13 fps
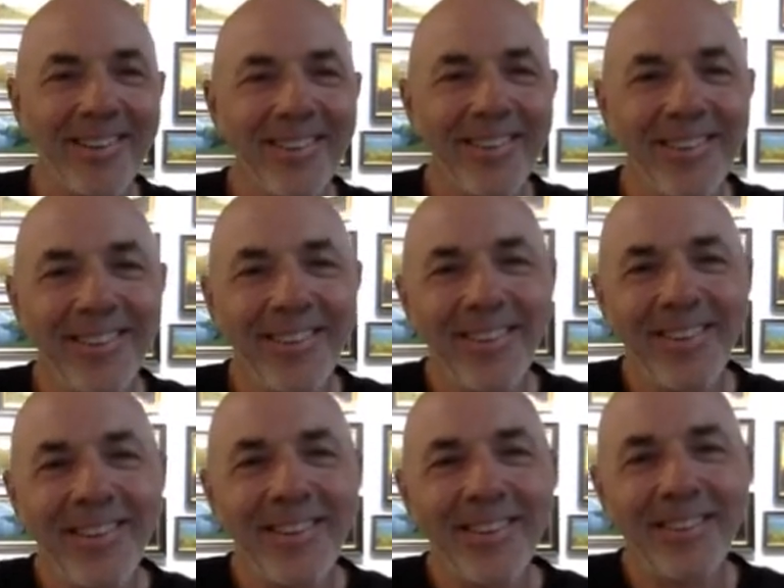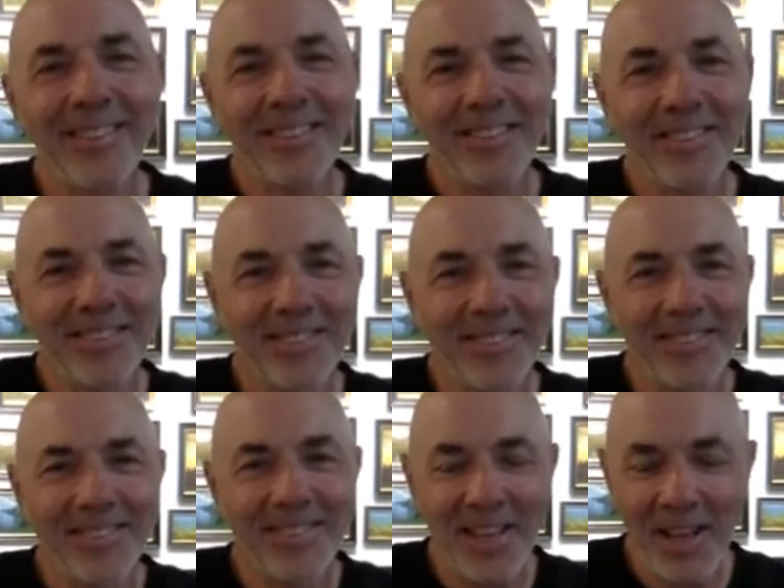
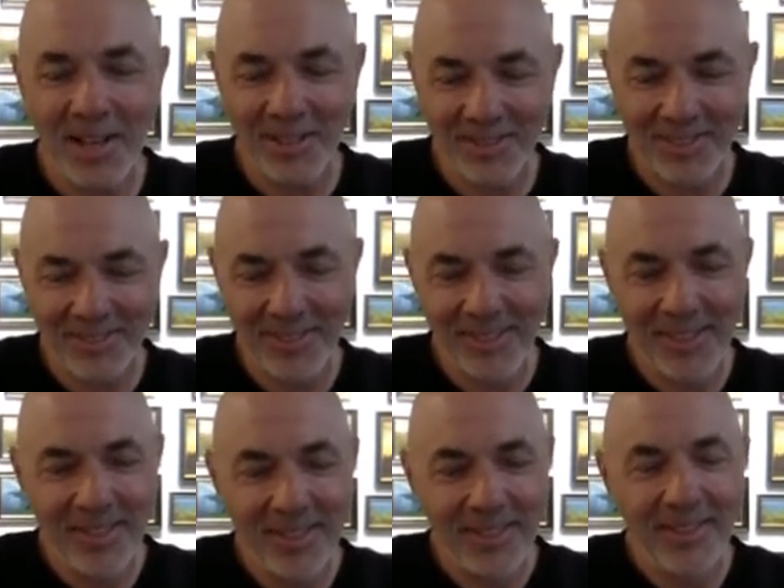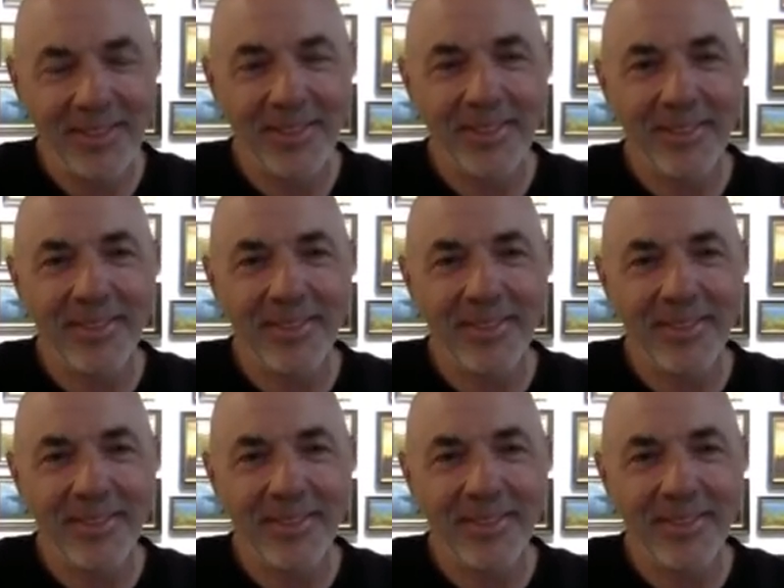[no speech]